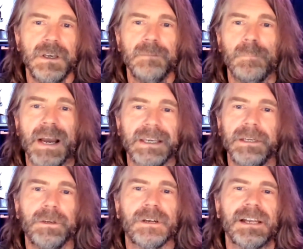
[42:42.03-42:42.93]
my
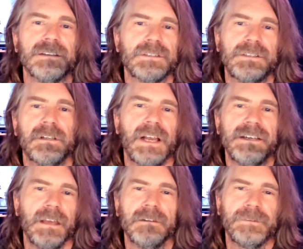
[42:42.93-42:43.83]
ear can still
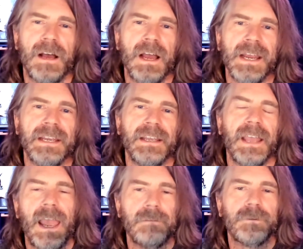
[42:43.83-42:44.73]
identify
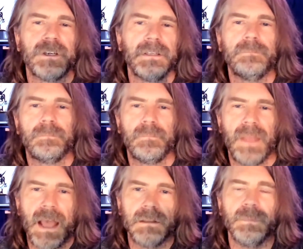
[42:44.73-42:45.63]
every
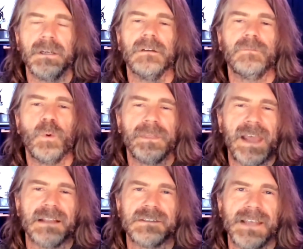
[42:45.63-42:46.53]
element of what
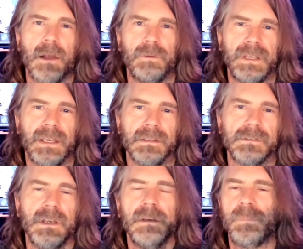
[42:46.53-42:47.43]
that sound is,
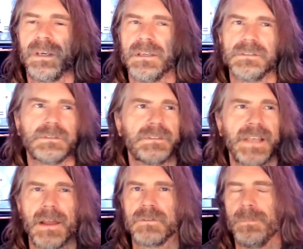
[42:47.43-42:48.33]
because
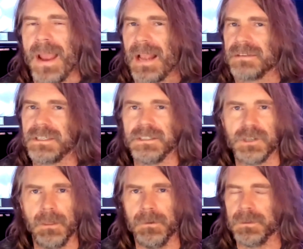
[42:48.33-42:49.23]
sounds mask each
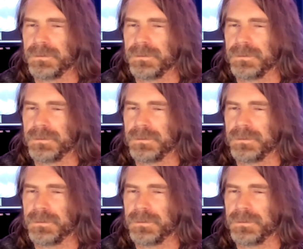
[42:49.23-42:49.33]
other.